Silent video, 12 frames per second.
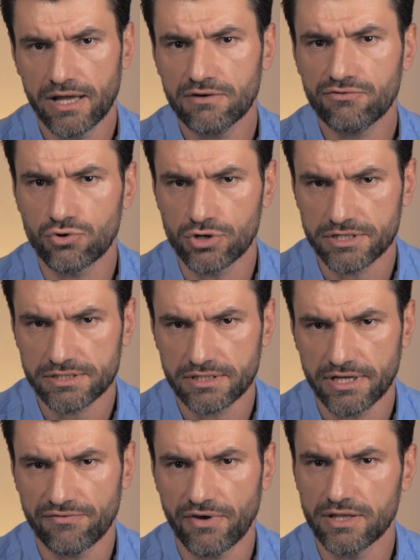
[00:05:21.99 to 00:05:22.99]
And of course,
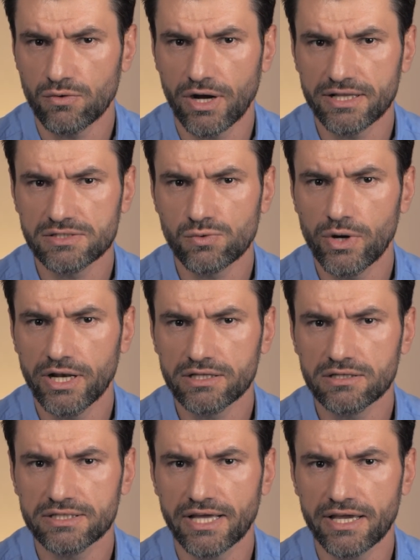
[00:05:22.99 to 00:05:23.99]
if anyone is
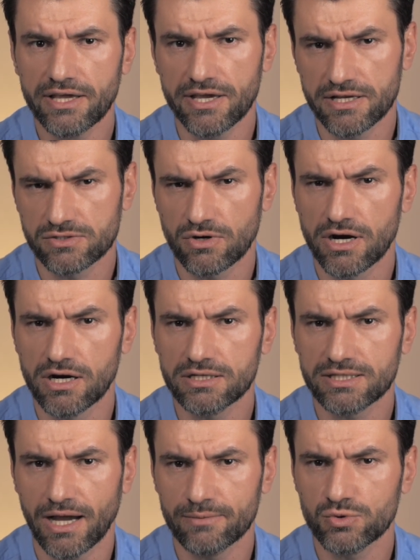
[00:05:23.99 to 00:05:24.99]
willing to take his or her
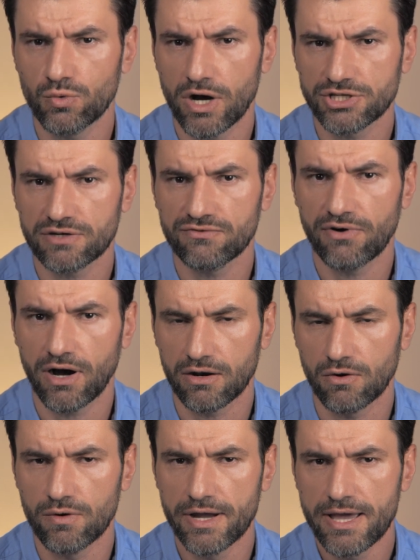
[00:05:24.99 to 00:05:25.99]
time to watch and
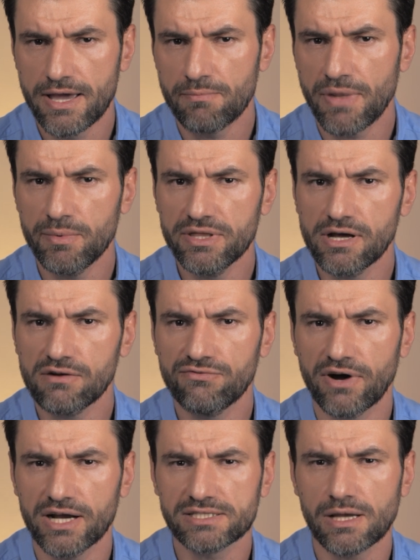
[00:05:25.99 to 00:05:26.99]
follow, maybe
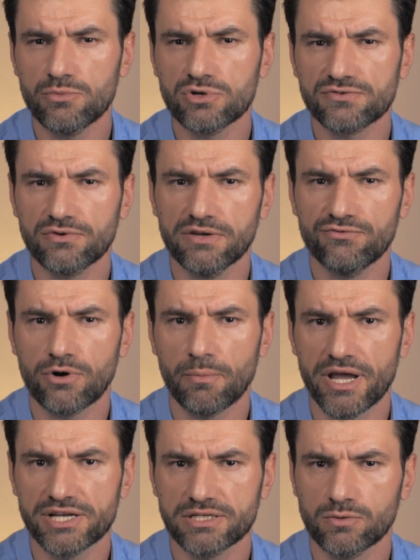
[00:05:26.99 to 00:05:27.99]
they'll find some useful
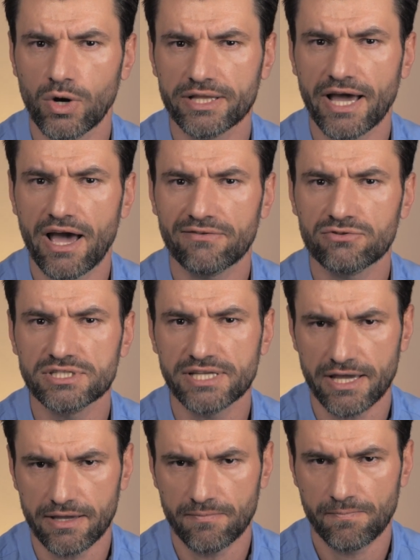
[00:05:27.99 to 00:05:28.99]
information in what I have to
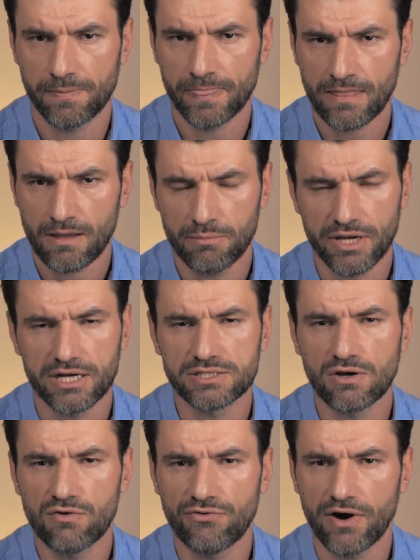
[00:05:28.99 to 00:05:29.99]
say. Because
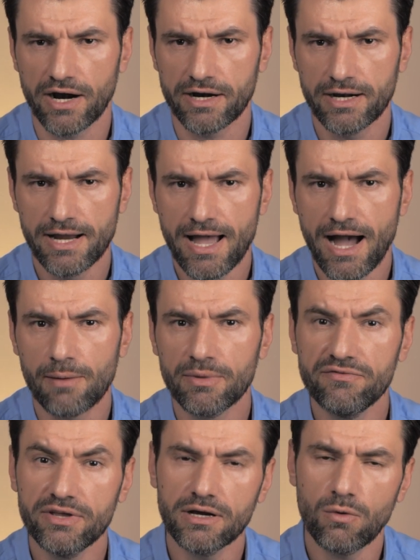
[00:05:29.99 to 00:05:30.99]
so far, I'm
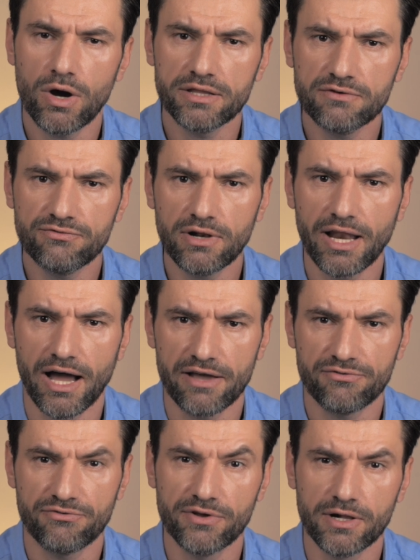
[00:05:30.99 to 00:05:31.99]
living a wonderful
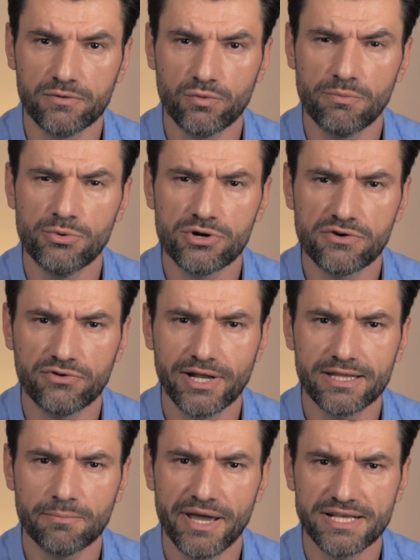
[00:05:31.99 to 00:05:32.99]
life filled with beautiful
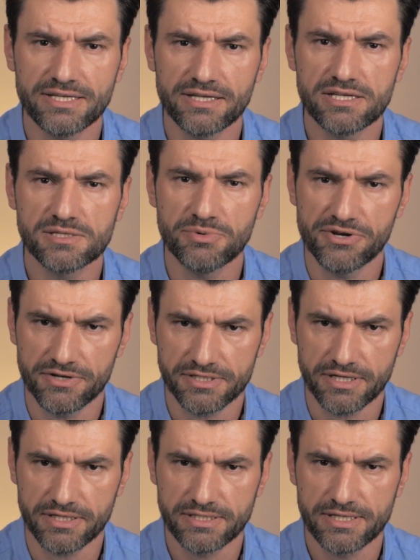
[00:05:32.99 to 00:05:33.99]
and amazing
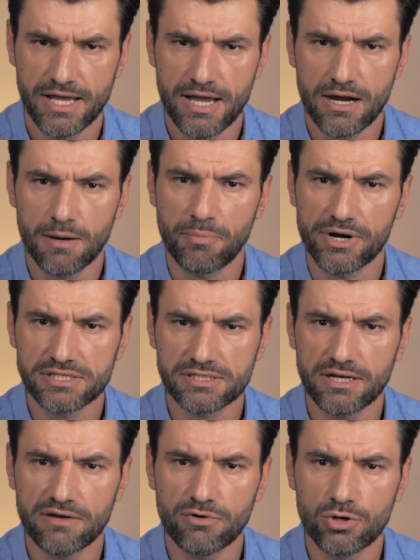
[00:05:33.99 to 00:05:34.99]
experiences, a
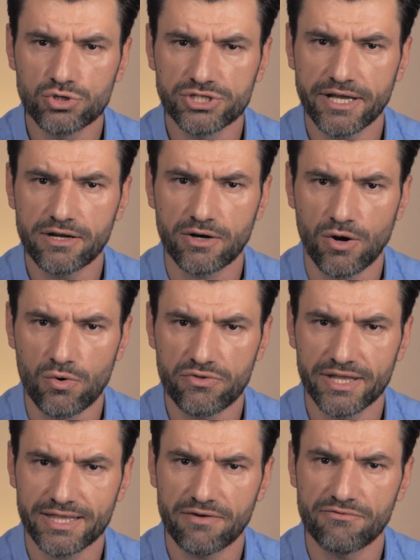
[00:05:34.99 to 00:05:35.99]
personal evolution and growth
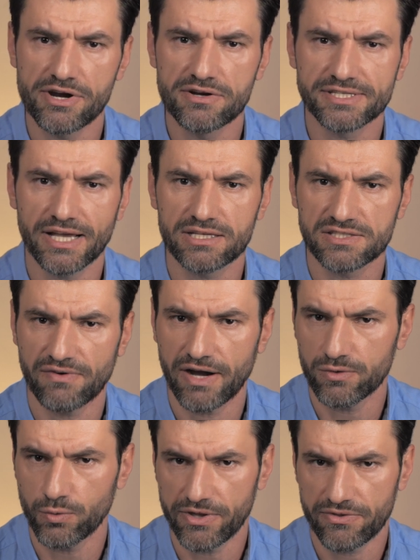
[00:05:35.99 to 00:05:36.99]
that I'm very
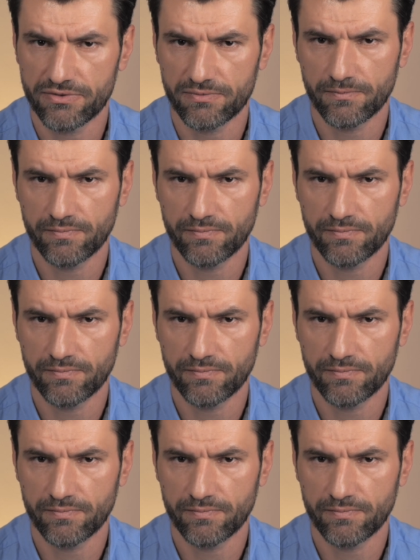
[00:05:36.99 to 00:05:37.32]
satisfied with.